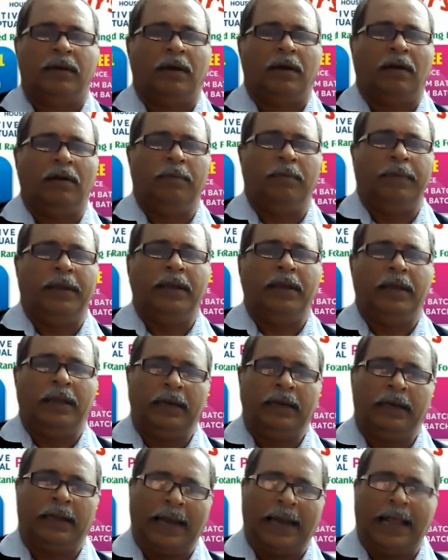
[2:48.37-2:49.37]
I will be
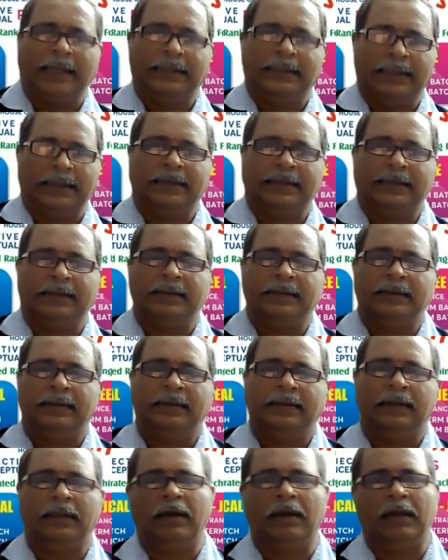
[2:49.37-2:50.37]
in classes.
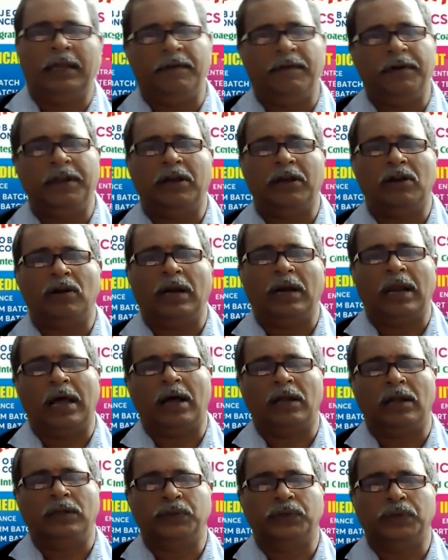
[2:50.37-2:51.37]
In the evening
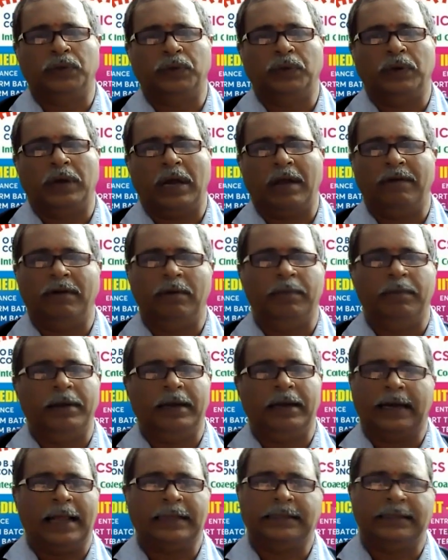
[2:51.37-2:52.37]
also, I will be
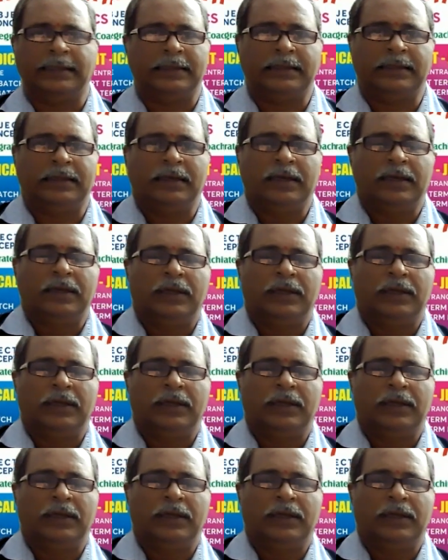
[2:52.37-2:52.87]
in classes.